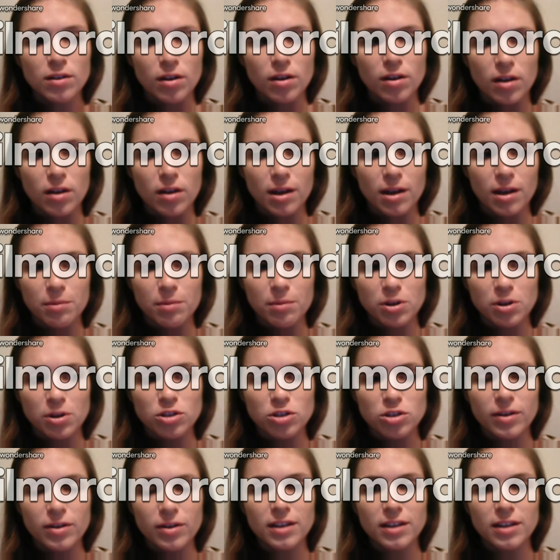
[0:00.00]
are
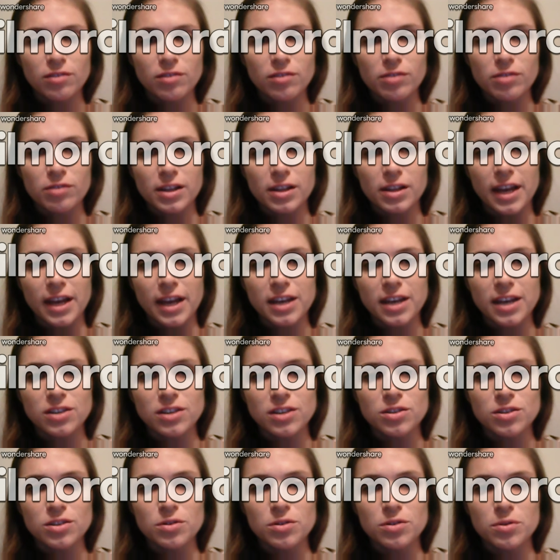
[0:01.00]
directly related
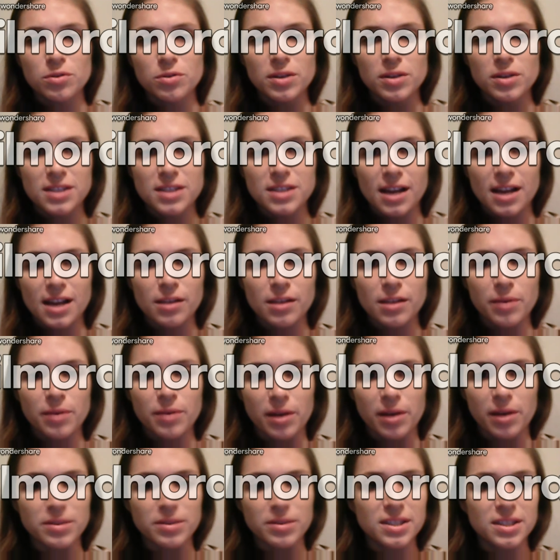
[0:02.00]
to exactly what
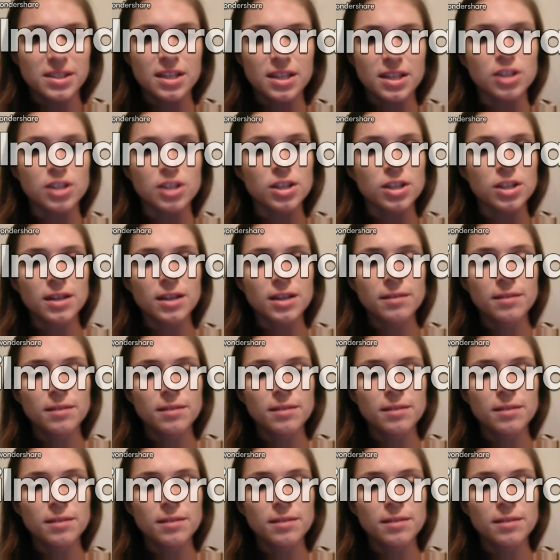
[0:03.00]
I was teaching.